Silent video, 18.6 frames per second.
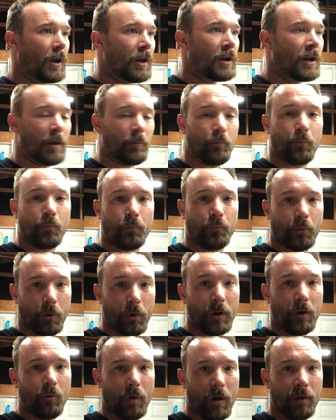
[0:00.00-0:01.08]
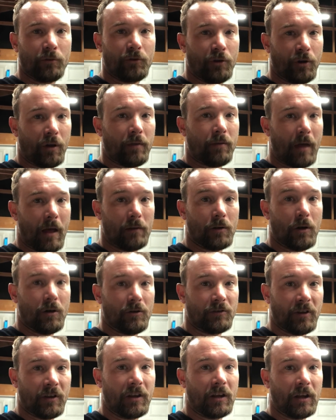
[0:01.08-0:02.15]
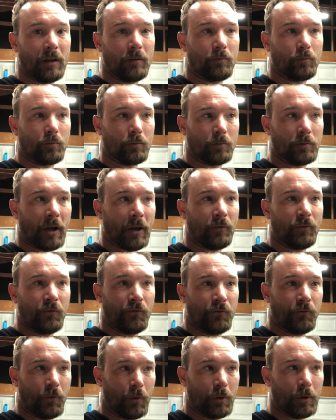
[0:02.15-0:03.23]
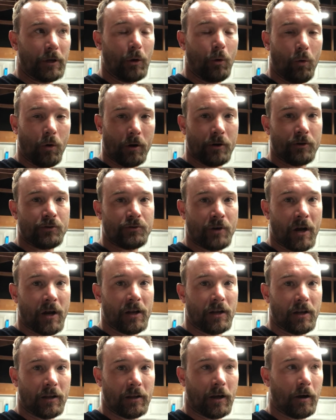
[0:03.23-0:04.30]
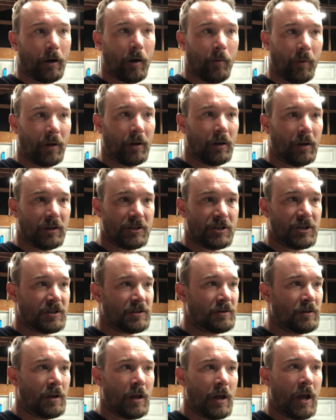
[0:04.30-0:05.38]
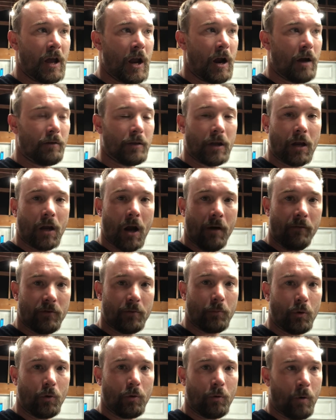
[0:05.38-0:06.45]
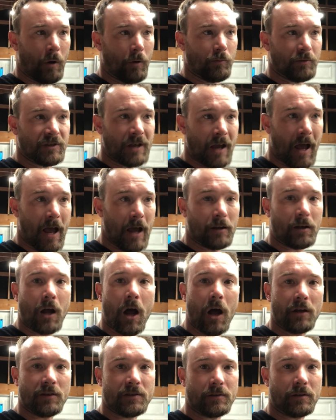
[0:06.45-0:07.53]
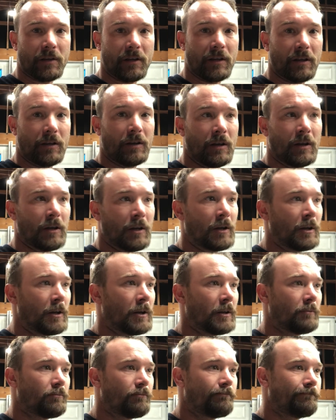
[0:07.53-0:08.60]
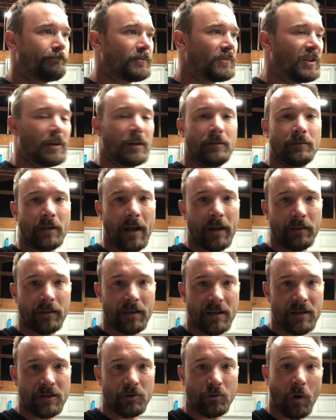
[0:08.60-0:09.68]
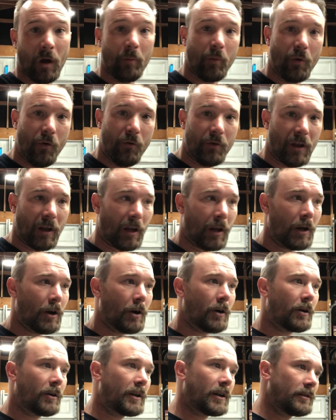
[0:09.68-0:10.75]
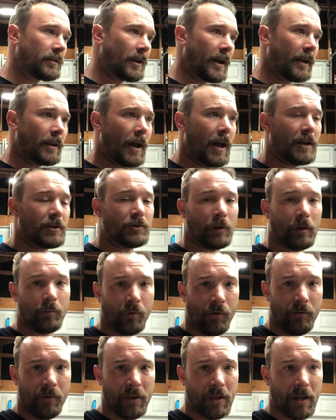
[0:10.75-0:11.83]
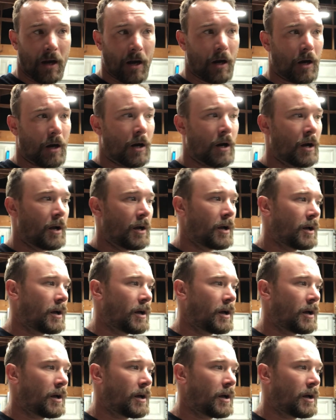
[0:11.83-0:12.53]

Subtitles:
it pretty well took that long to get like fully orchestrated in there. I mean, it just, everything comfortable where it was at, constantly didn't like this, so I moved it here, didn't like that, so I moved it there,